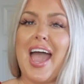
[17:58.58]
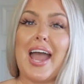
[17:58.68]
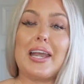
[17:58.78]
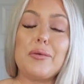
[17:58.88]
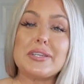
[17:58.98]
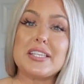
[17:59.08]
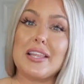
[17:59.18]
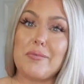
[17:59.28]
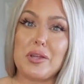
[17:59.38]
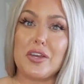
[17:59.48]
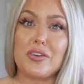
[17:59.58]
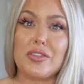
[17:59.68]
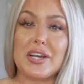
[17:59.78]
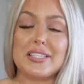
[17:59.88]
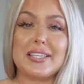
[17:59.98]
anyways, let me know your
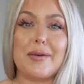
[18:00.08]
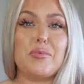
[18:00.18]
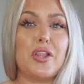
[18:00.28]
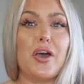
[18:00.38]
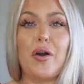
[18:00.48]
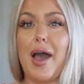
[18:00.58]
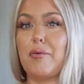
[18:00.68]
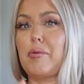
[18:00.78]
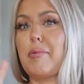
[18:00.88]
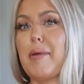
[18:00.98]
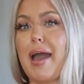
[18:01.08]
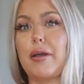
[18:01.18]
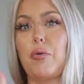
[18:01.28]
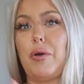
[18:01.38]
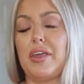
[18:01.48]
thoughts down below. I will be
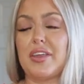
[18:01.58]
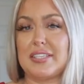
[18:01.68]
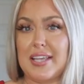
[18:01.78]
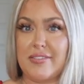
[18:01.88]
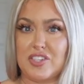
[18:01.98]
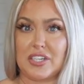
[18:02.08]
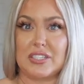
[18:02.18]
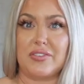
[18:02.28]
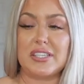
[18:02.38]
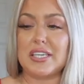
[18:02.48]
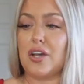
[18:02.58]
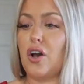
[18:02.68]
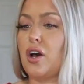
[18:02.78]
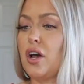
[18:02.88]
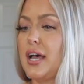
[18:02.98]
back with a Savage X Fenty
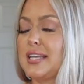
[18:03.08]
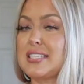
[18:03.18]
haul, a